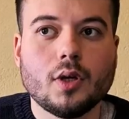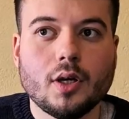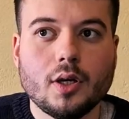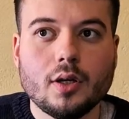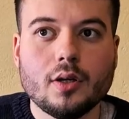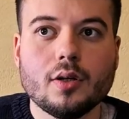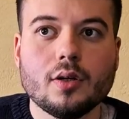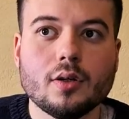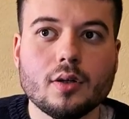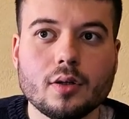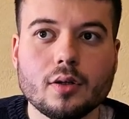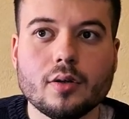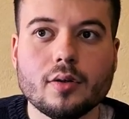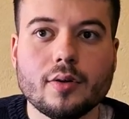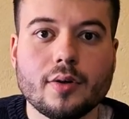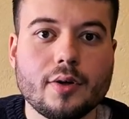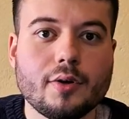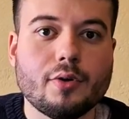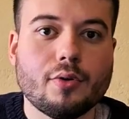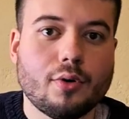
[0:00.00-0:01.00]

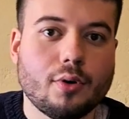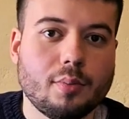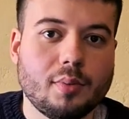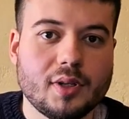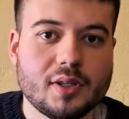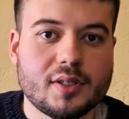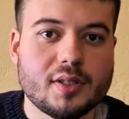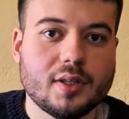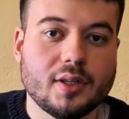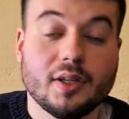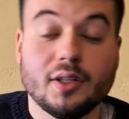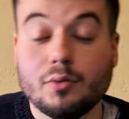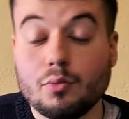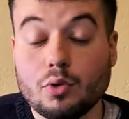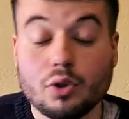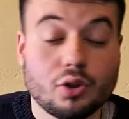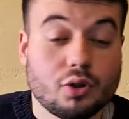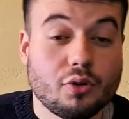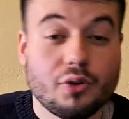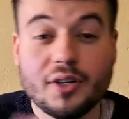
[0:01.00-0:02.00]
in Europe, let's say. It
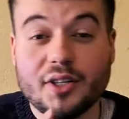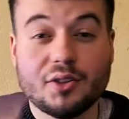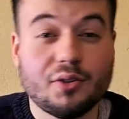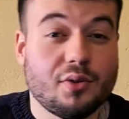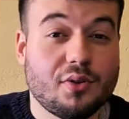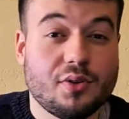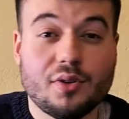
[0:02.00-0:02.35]
won't connect to